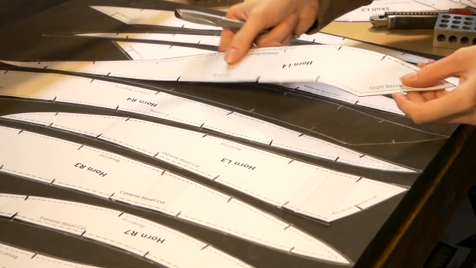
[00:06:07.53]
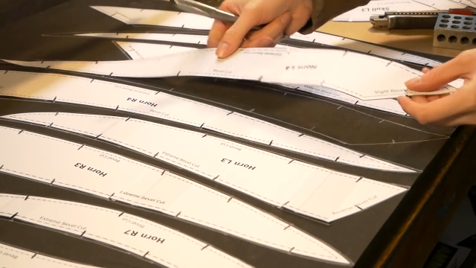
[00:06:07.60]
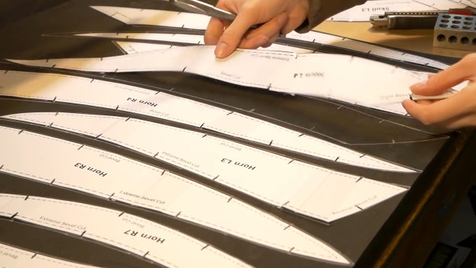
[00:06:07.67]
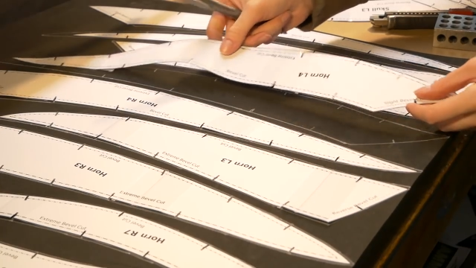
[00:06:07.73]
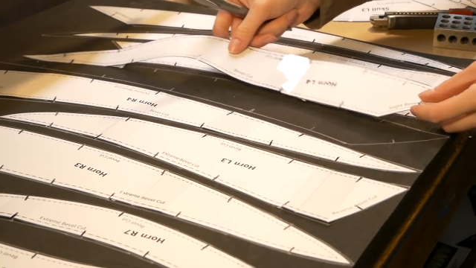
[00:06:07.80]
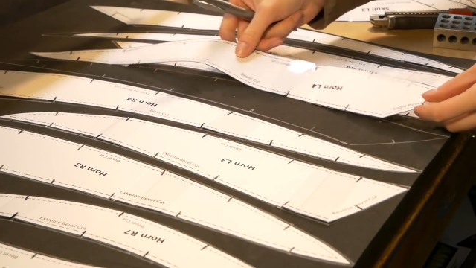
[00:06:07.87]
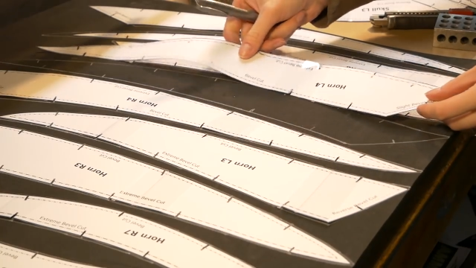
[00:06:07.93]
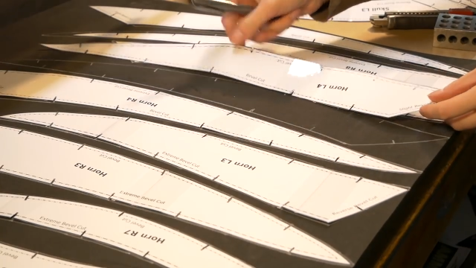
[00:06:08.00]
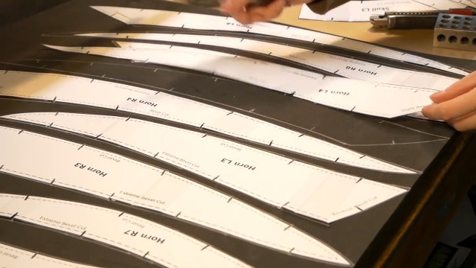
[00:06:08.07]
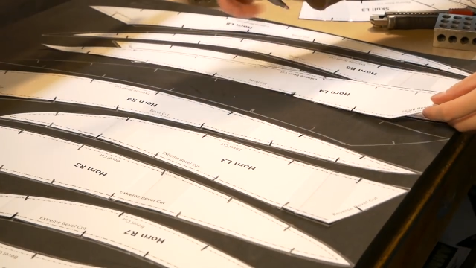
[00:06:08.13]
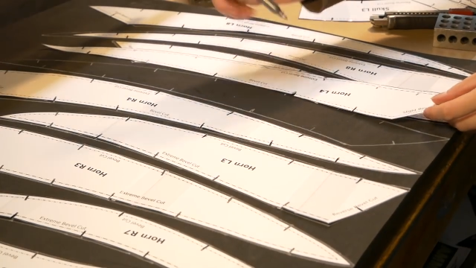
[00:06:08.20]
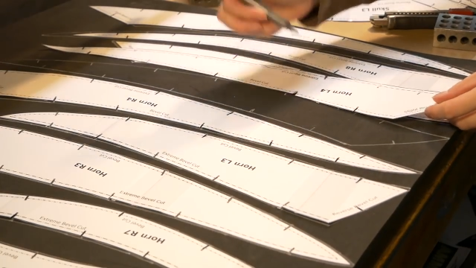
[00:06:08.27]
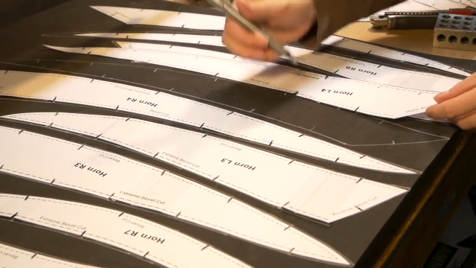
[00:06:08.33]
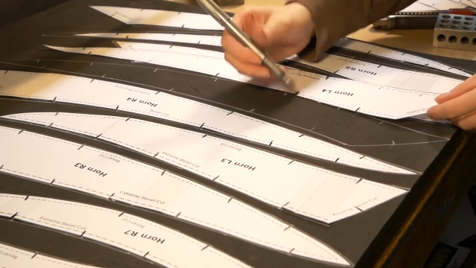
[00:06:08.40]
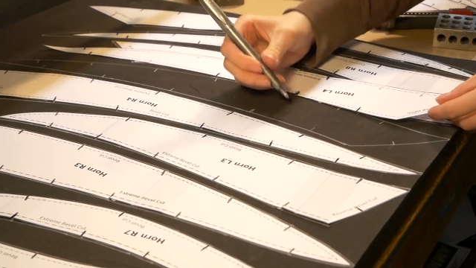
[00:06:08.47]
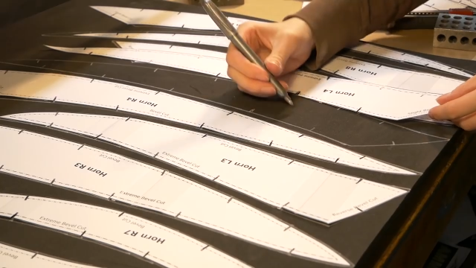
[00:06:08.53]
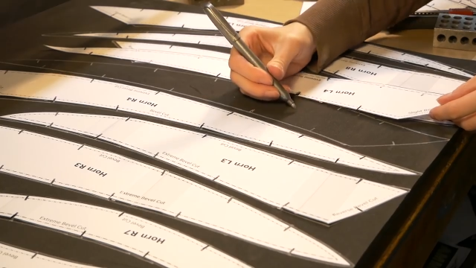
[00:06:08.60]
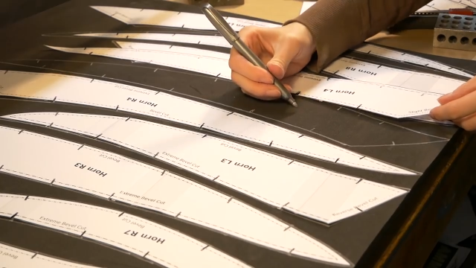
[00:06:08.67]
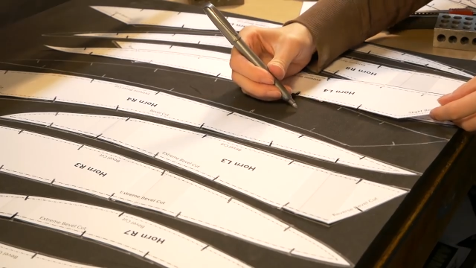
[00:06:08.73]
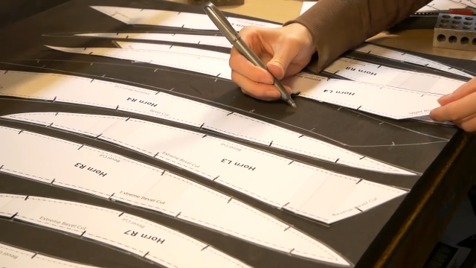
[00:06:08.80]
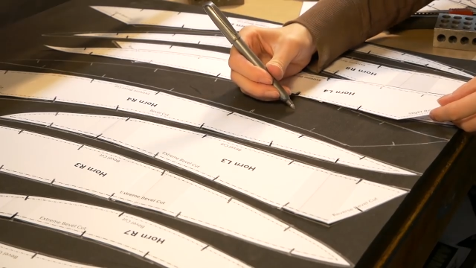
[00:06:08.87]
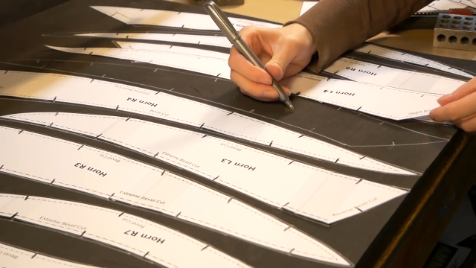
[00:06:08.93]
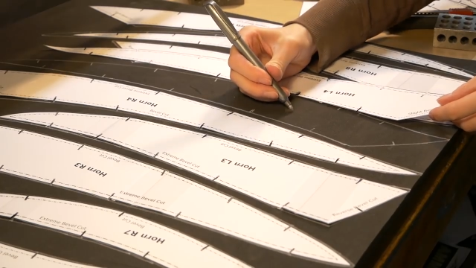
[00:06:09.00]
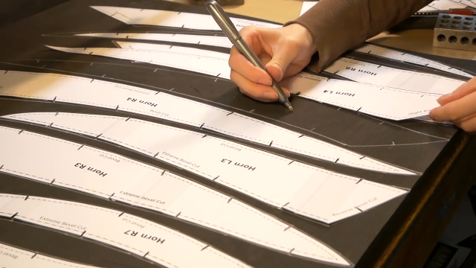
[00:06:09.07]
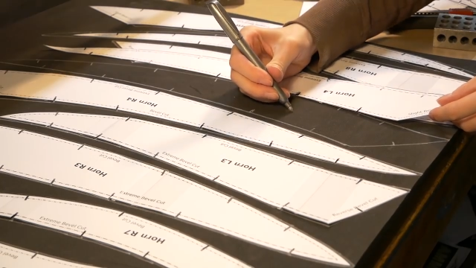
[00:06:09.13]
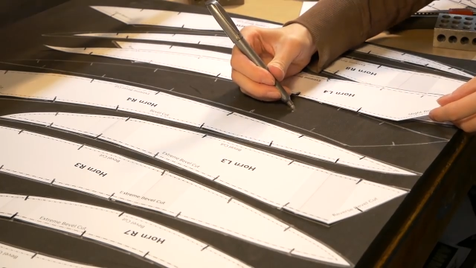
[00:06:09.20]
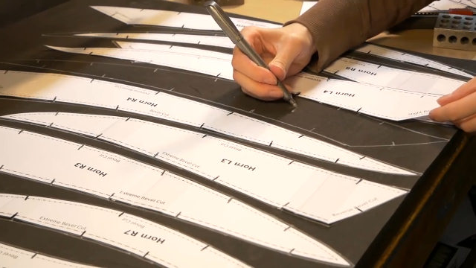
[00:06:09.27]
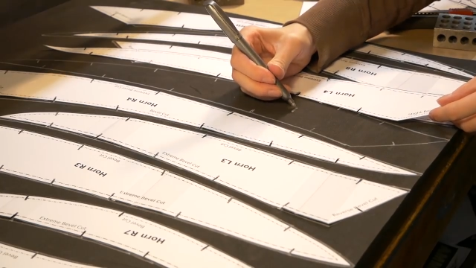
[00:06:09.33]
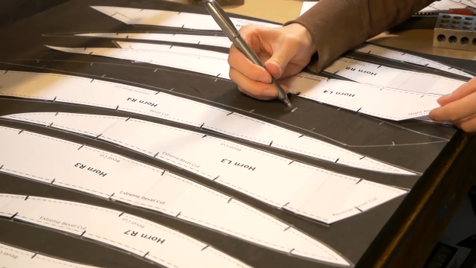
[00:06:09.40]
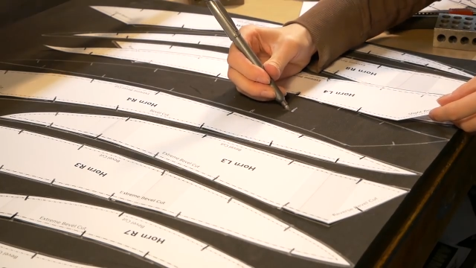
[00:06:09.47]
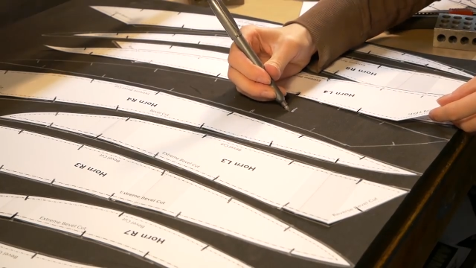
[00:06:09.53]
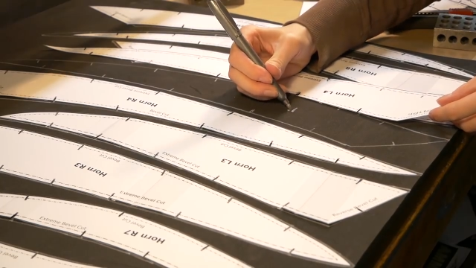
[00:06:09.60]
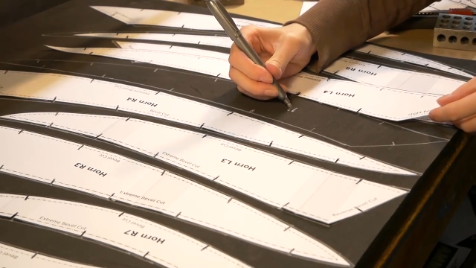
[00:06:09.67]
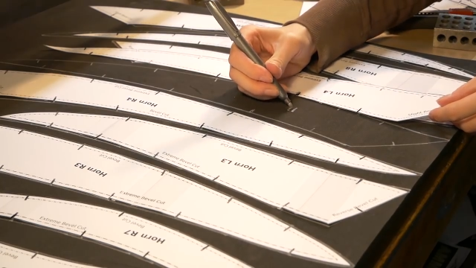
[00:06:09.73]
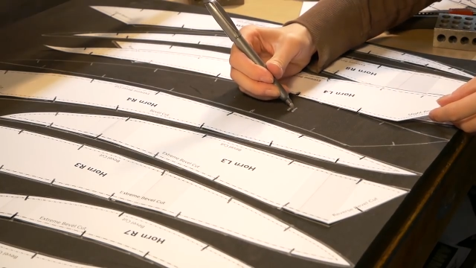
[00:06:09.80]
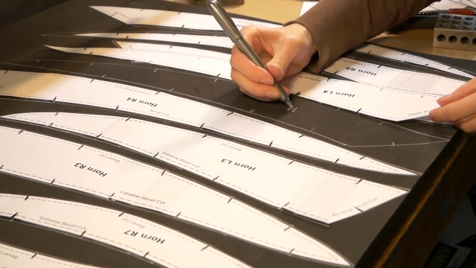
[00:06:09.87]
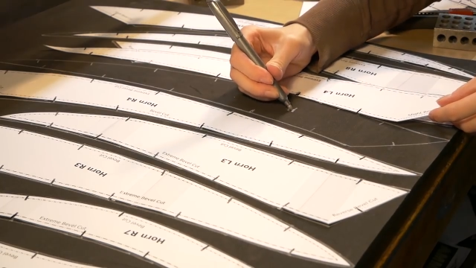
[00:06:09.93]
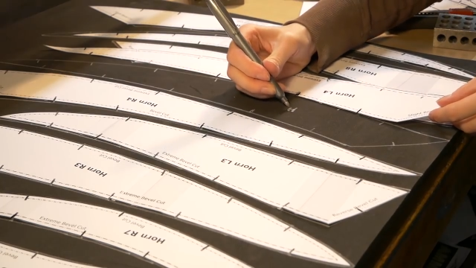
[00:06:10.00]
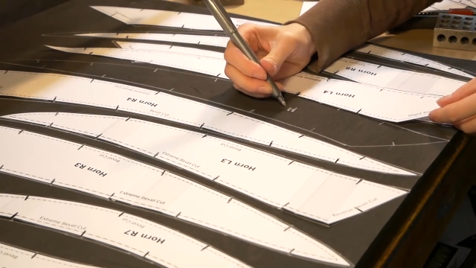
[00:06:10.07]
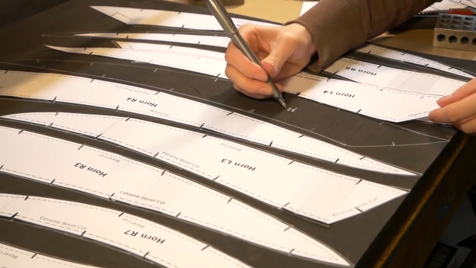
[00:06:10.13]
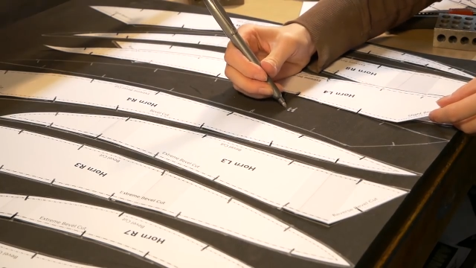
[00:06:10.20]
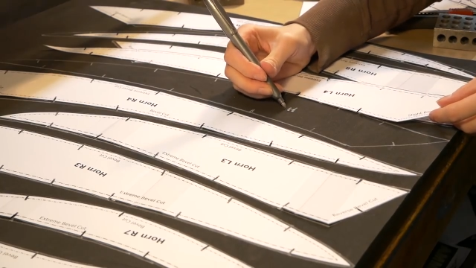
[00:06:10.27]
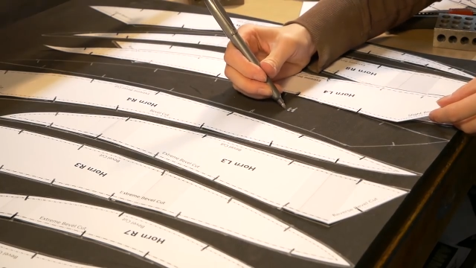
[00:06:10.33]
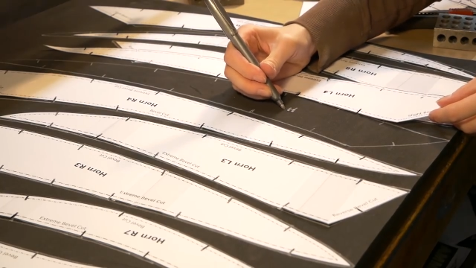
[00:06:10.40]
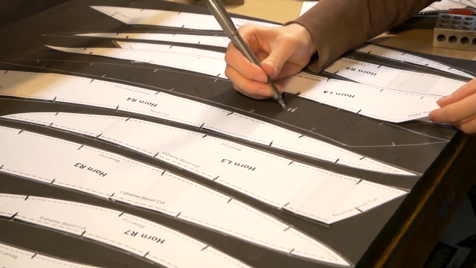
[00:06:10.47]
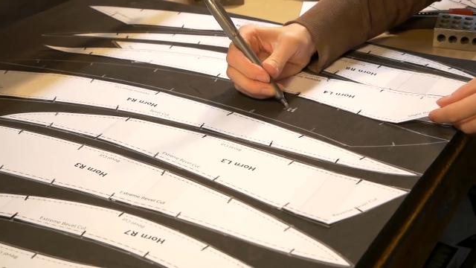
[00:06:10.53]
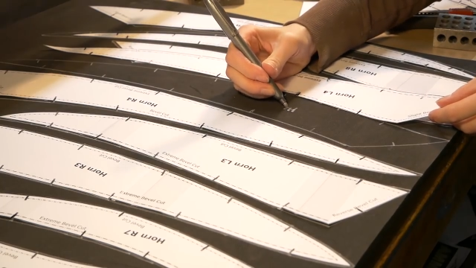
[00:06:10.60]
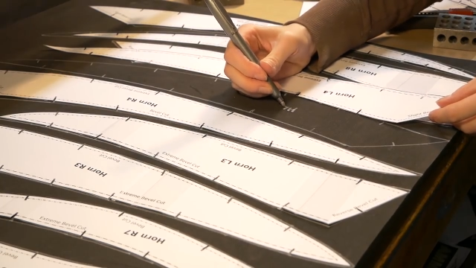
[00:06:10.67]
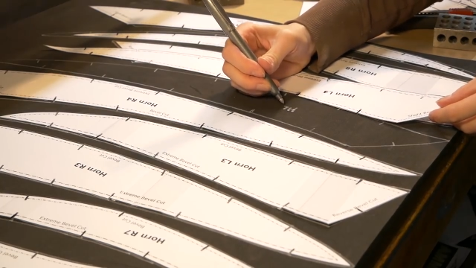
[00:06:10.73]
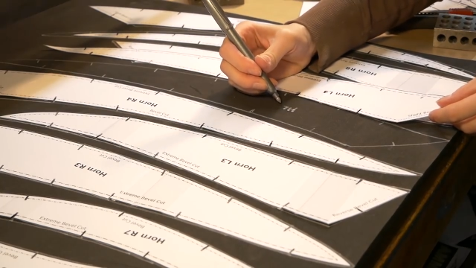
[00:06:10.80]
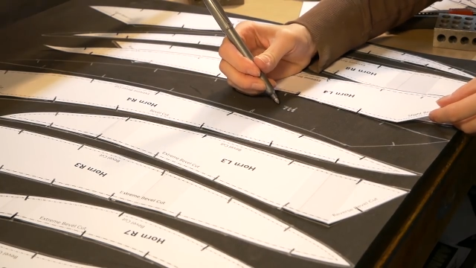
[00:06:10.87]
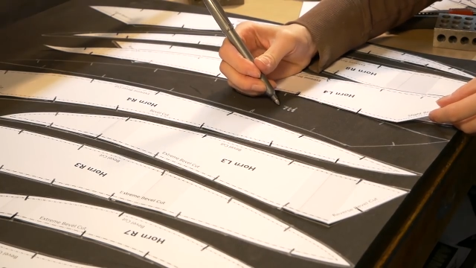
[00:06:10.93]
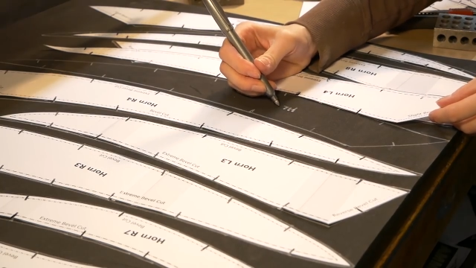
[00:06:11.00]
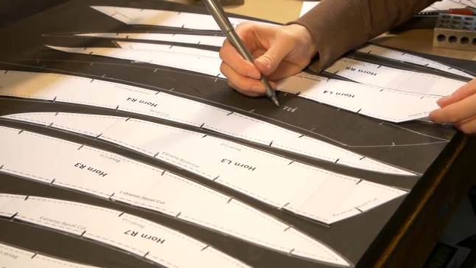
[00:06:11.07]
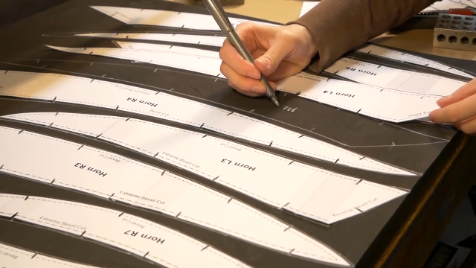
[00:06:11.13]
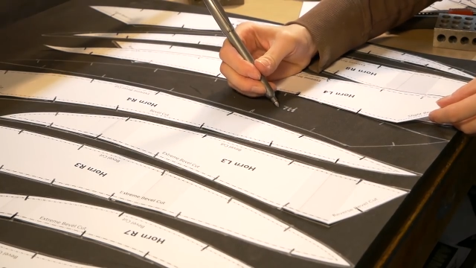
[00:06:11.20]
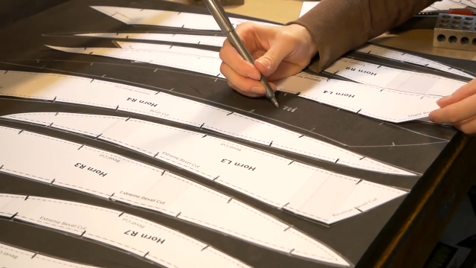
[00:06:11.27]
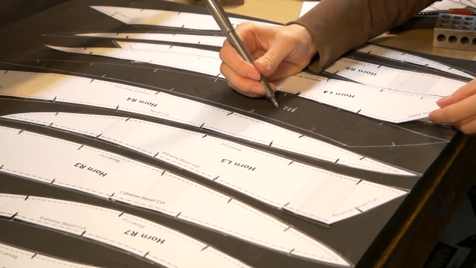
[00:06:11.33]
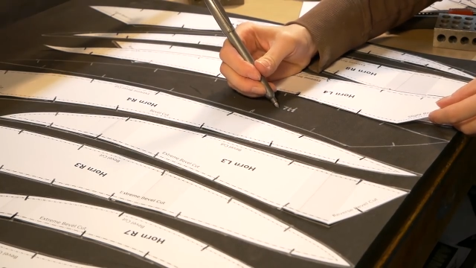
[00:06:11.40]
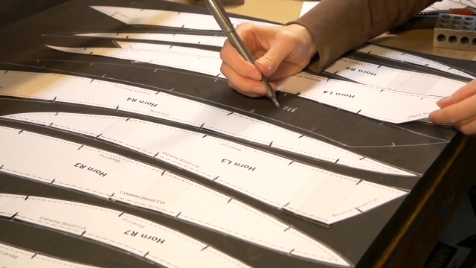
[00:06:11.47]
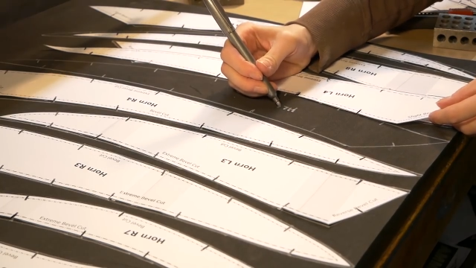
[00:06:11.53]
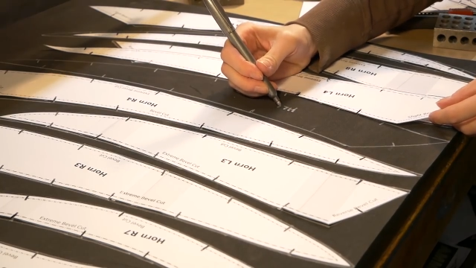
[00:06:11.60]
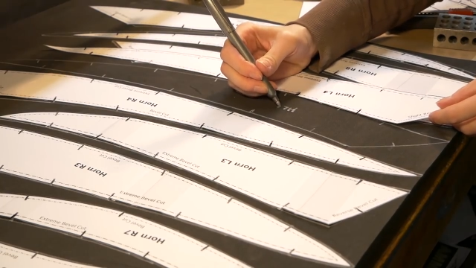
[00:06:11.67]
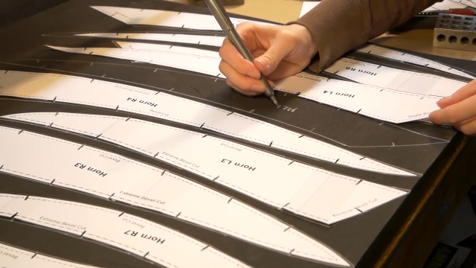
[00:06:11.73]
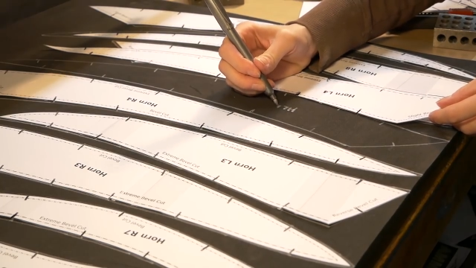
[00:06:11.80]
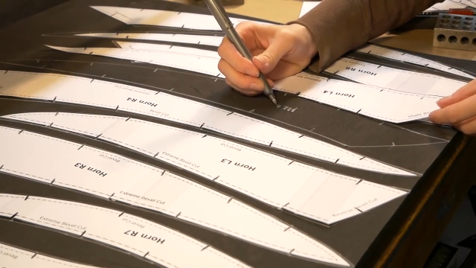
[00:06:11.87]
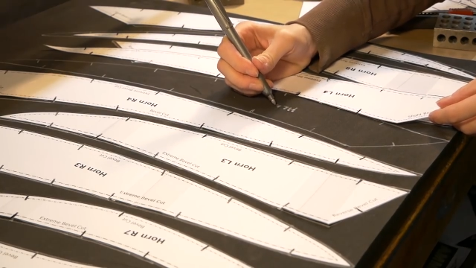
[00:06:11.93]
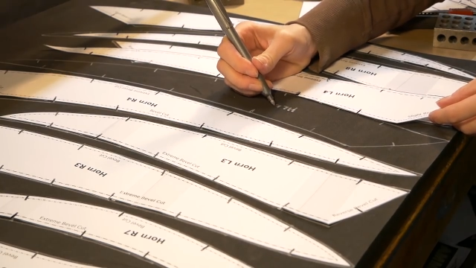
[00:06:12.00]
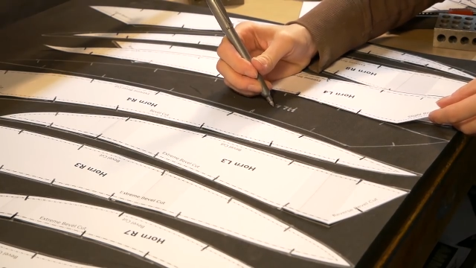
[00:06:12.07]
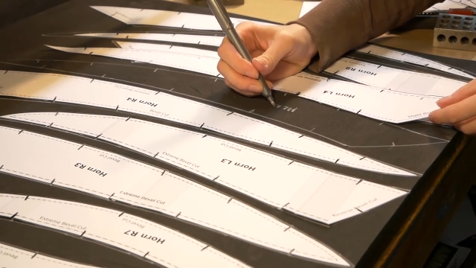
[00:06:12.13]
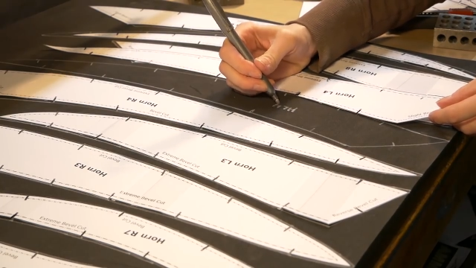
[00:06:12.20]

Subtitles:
[unreadable: no face in view]